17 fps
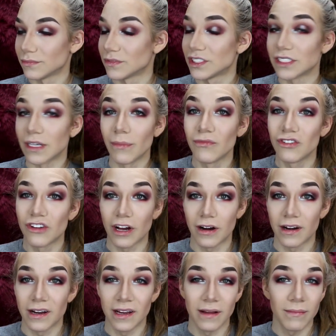Some
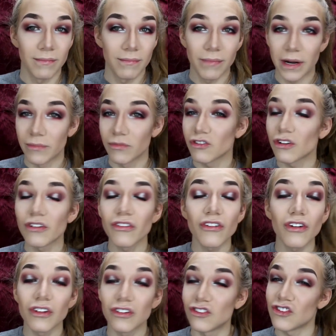charity, but I'm sure
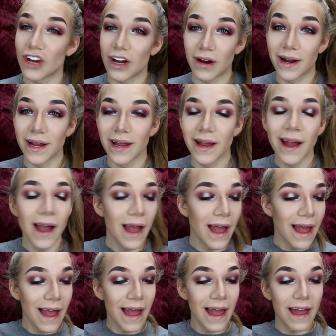it's a good charity.
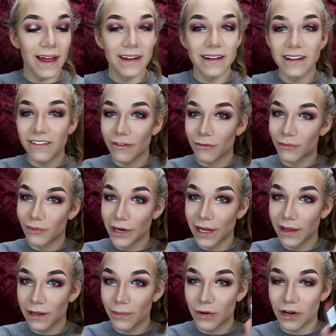And it's a
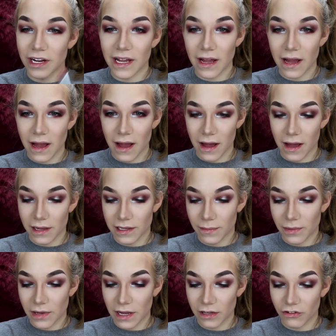really pretty
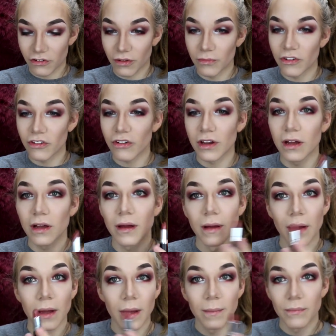lip color, so I'm just gonna
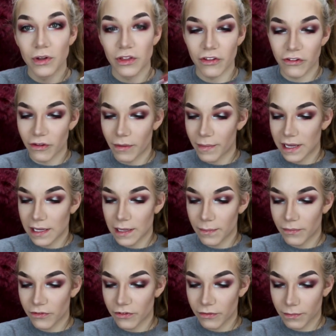put this on my
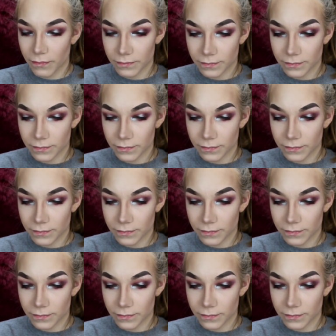lips.